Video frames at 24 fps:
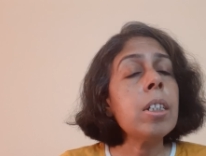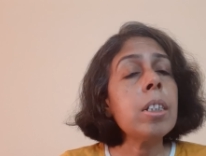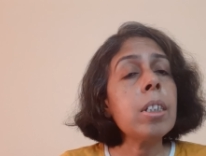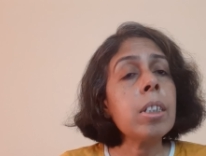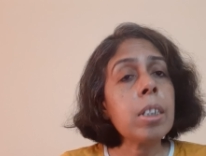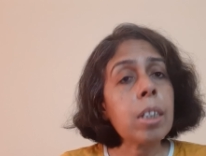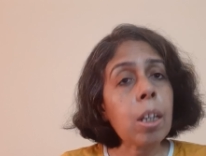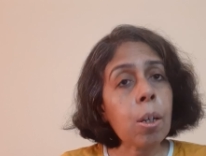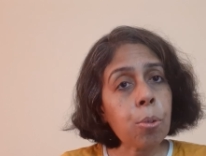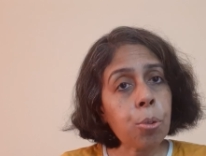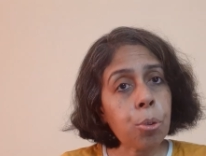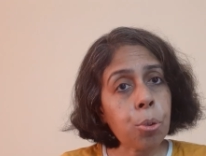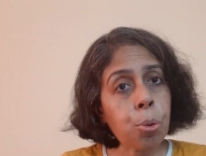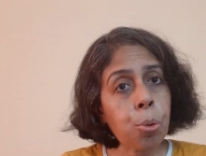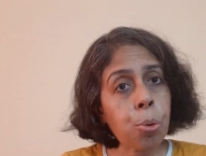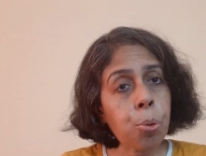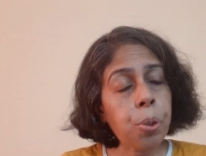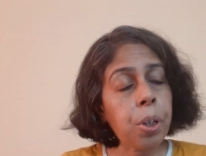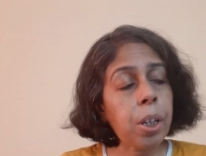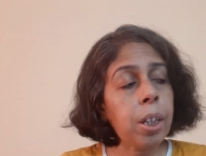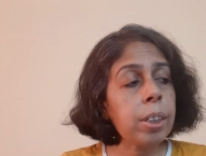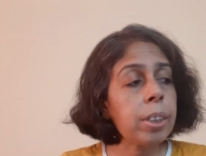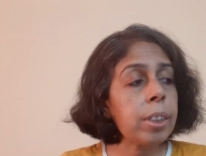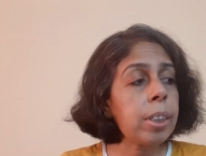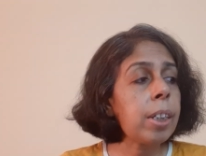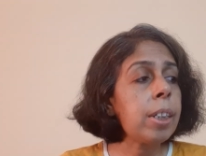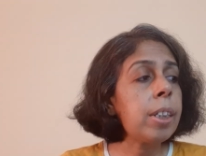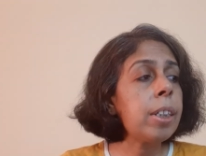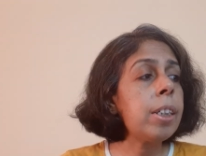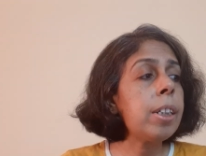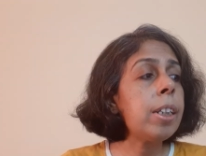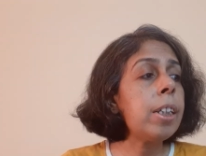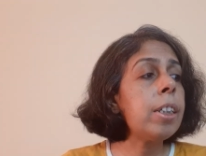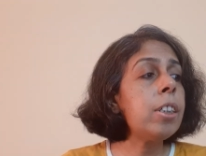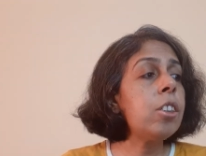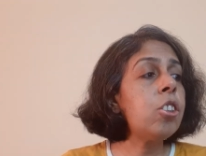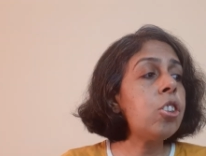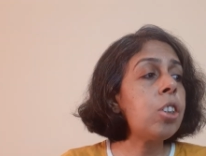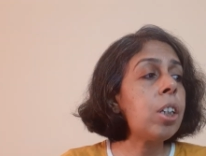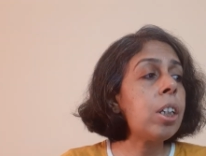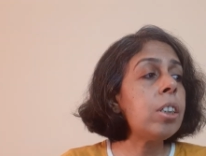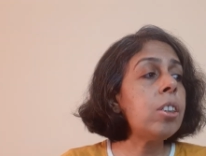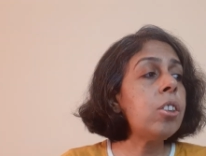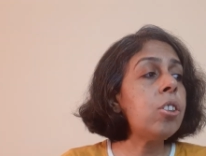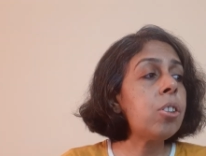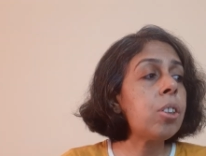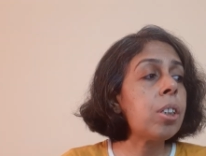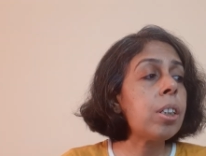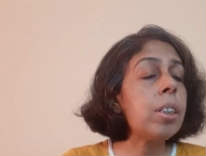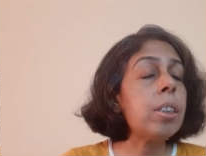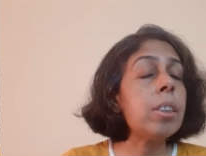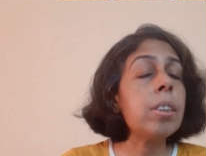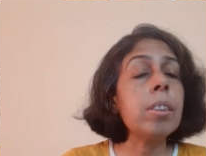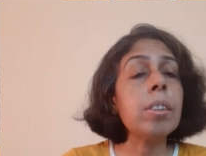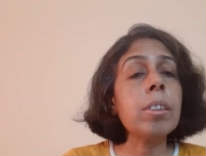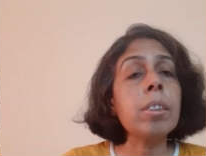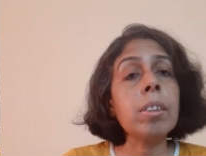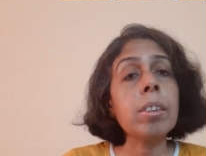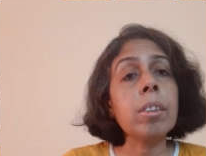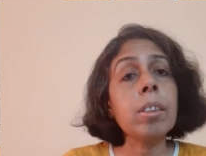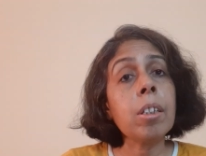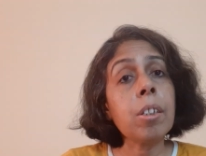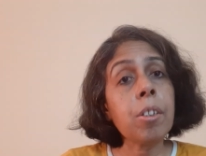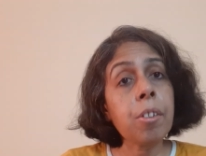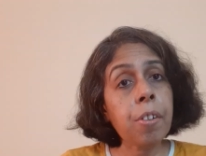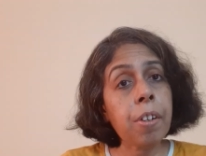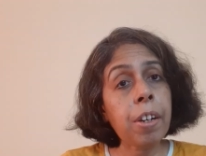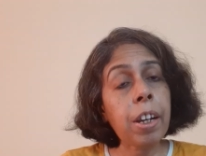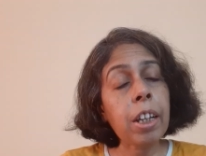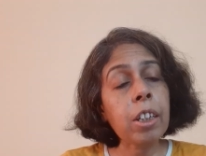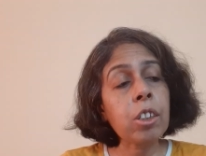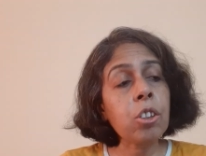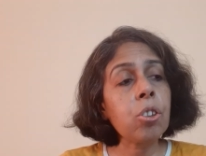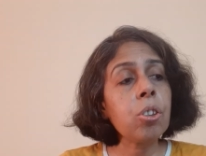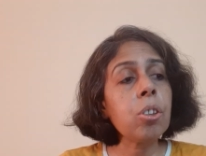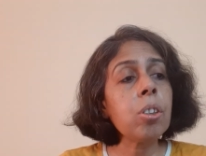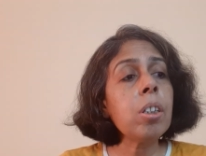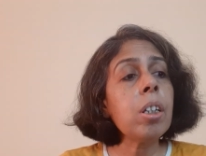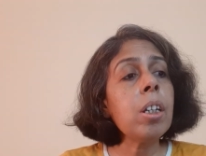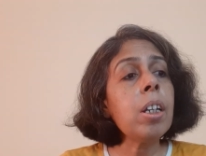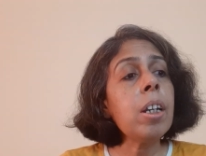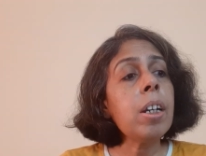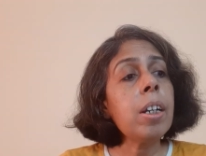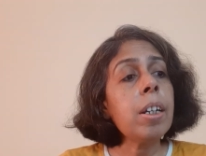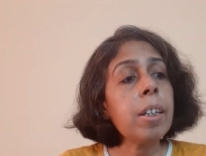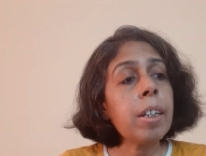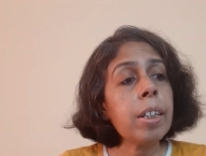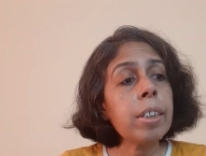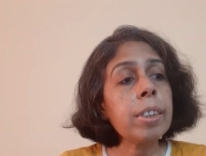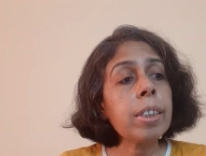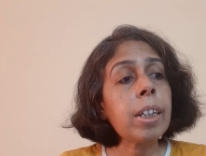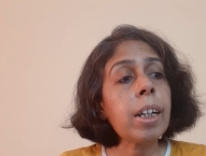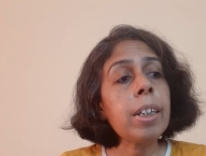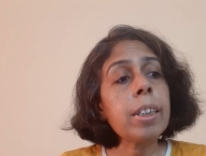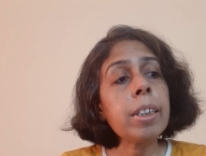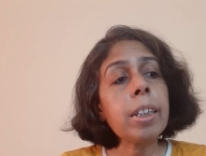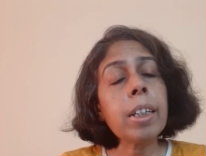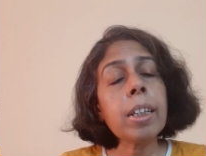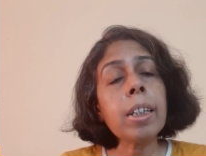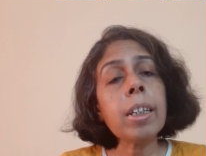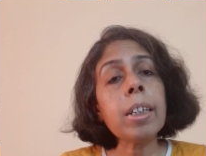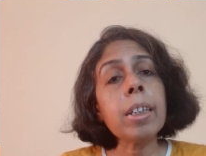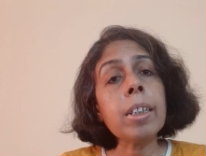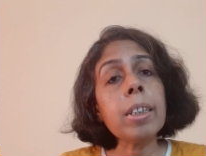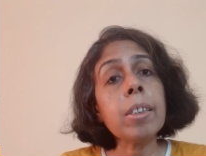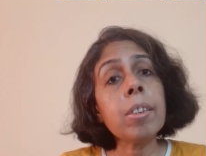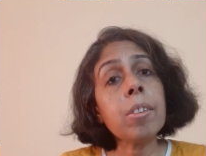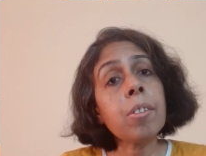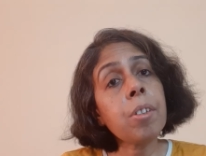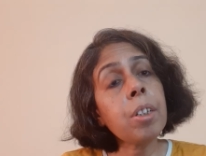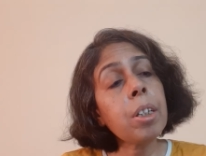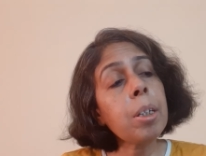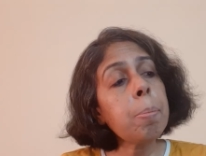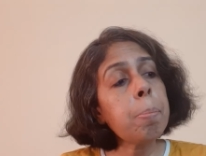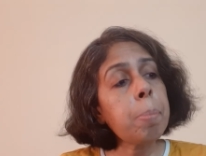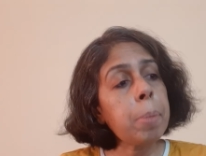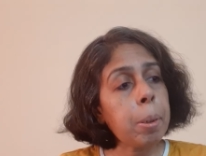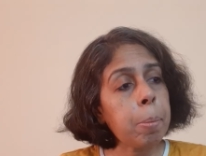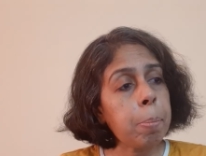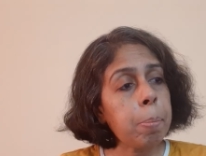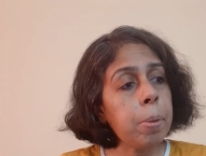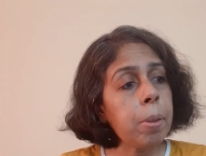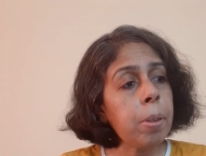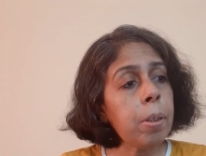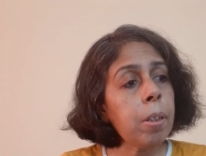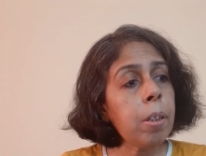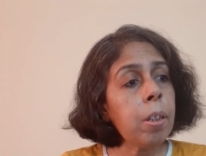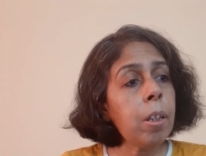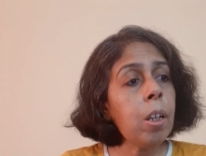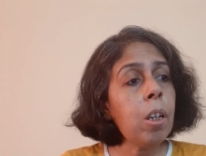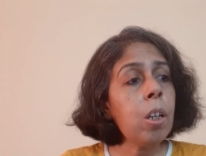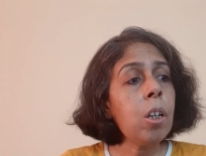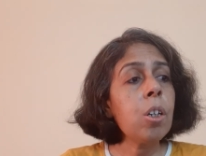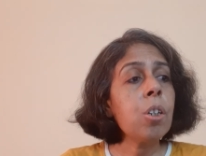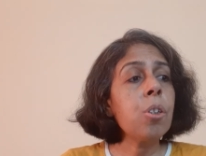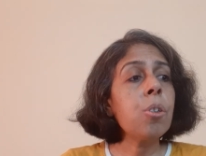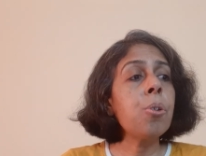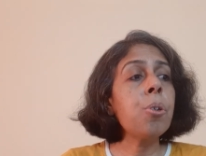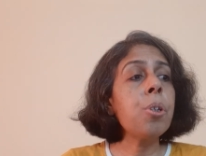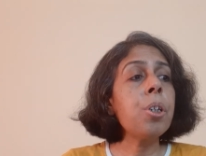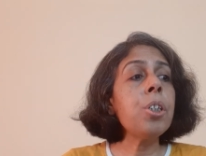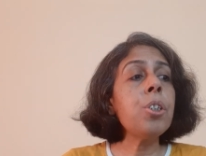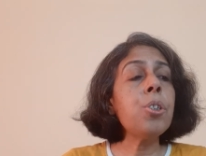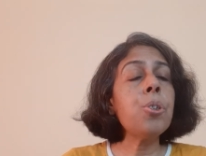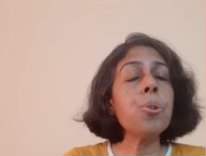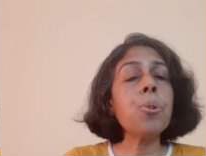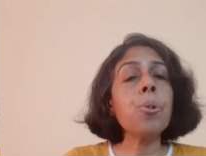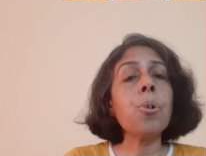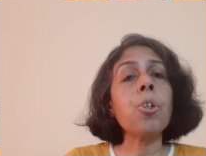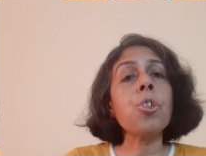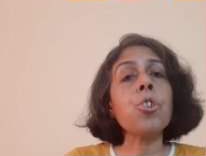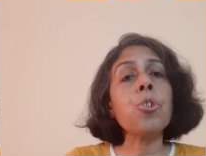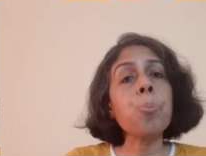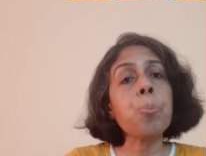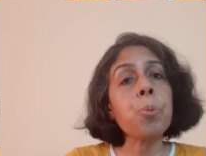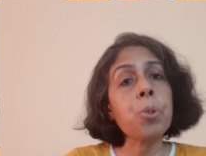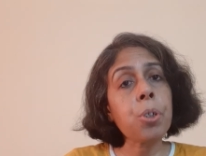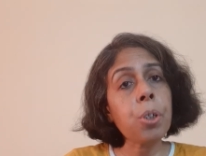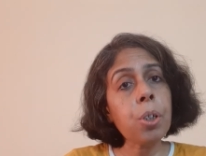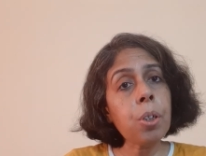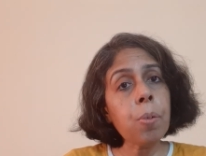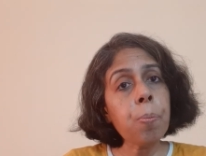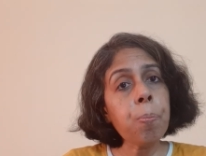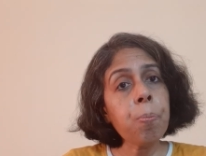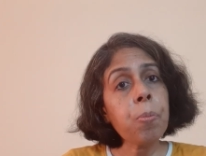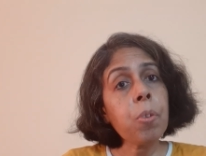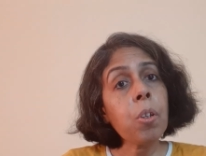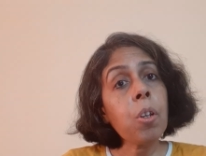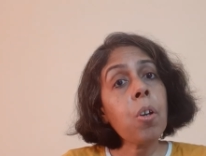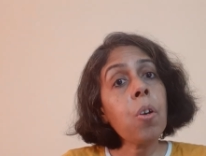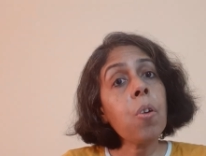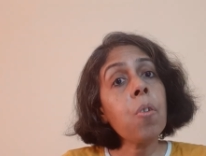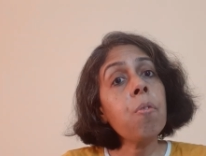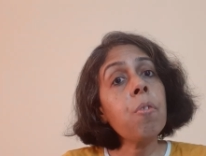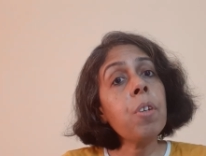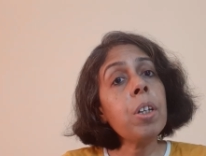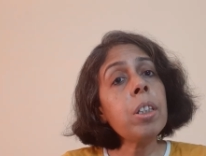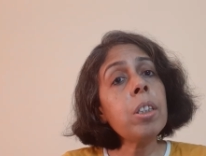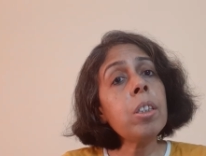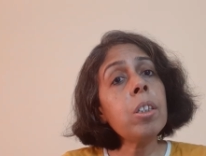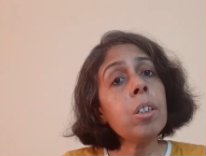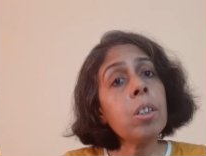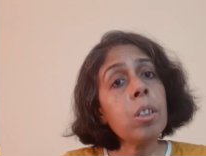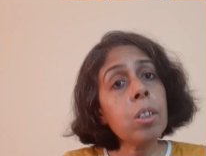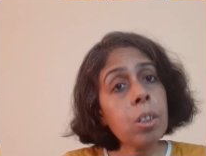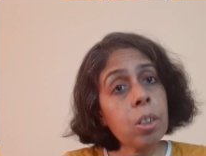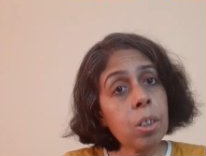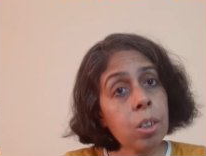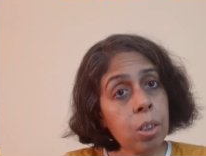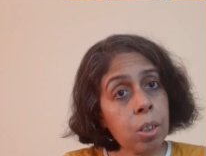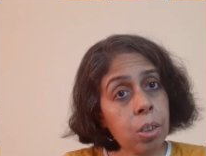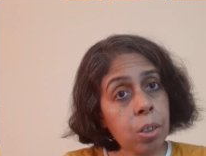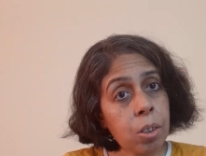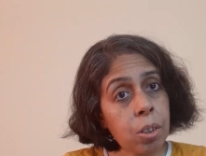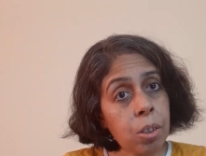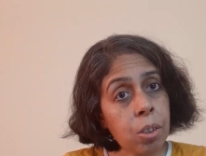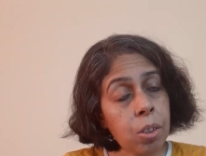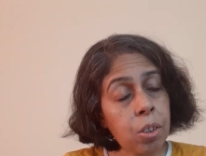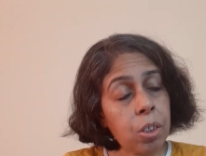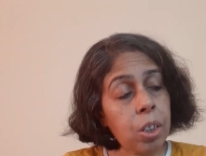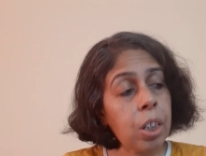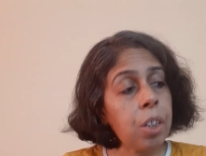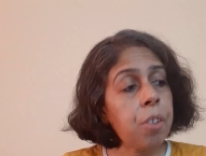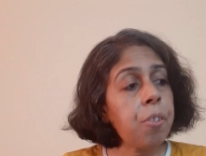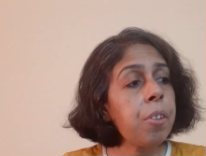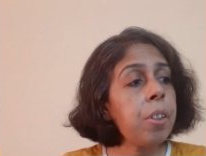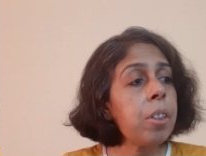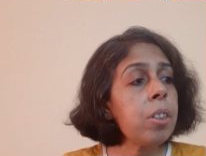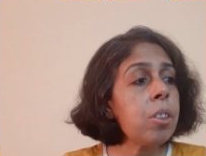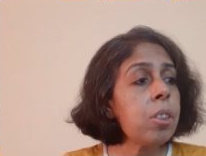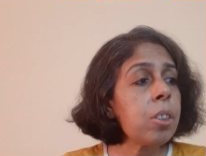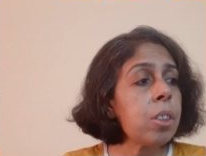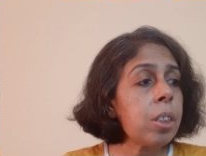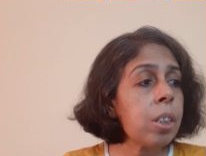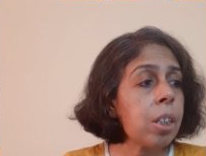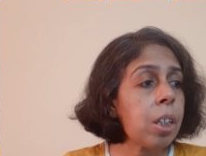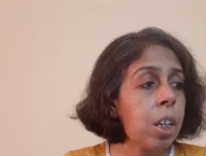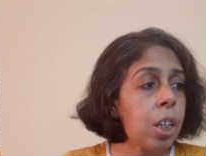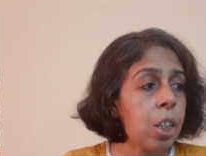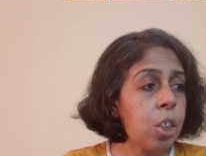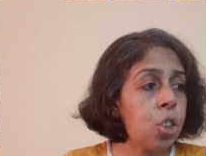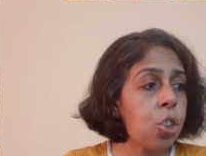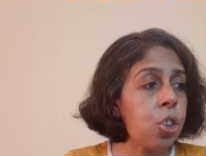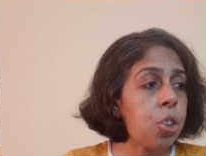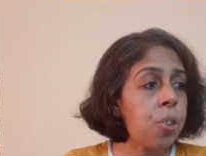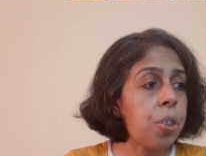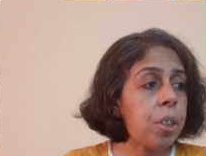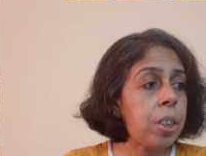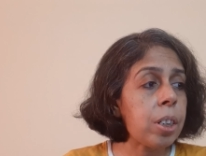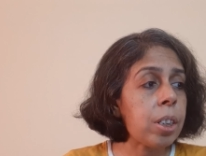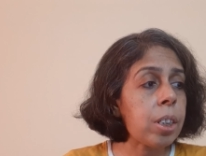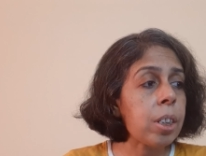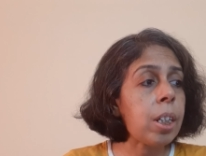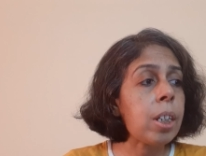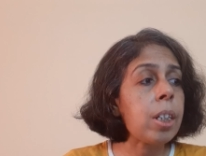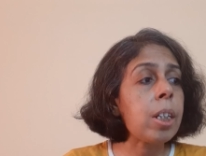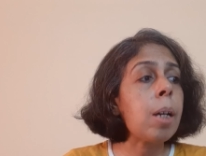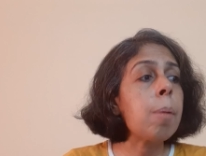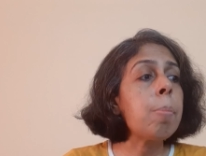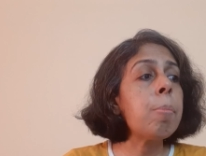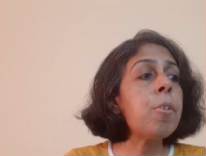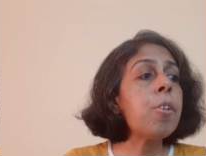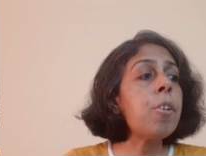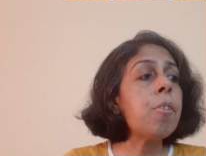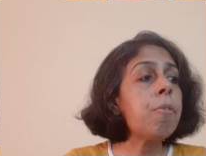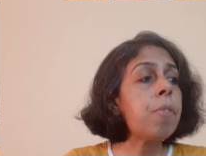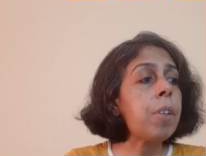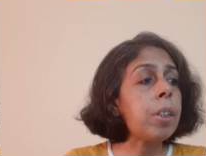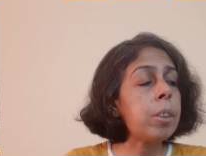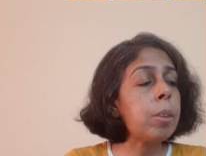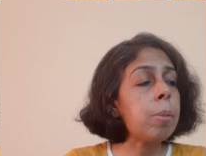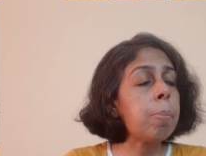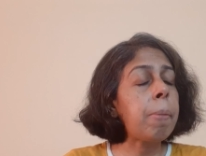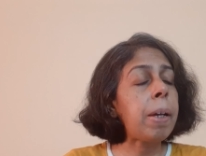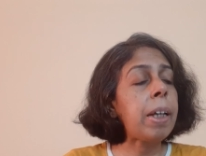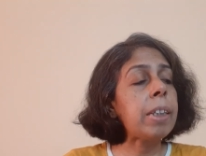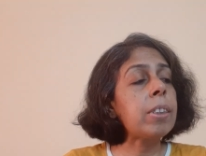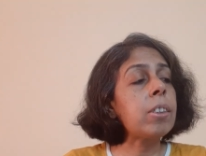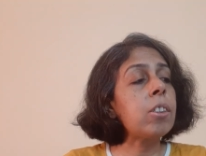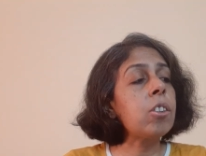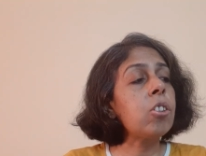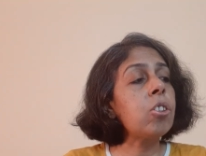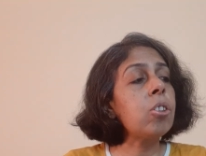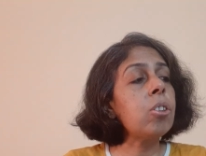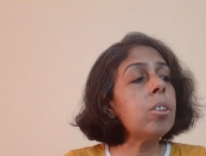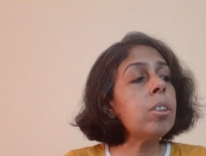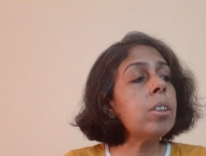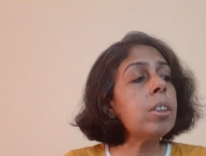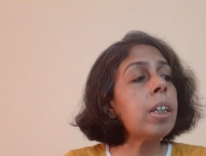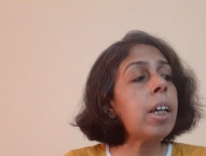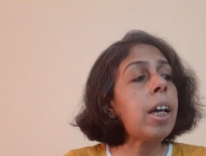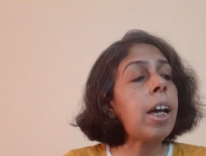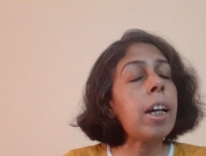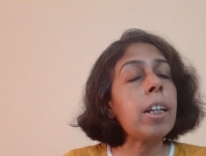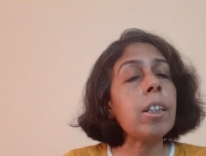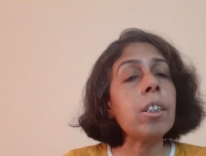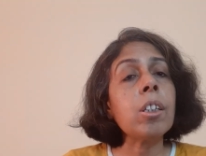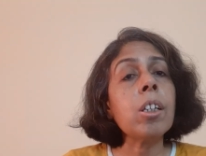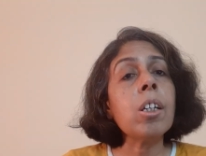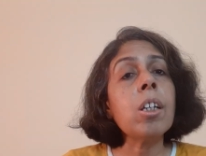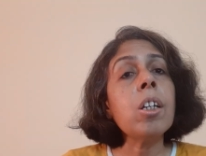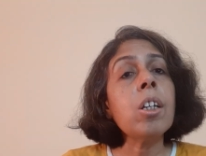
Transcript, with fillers: South Korea suddenly changed its direction resulting in three people going to hospital with serious injuries. A number of other passengers at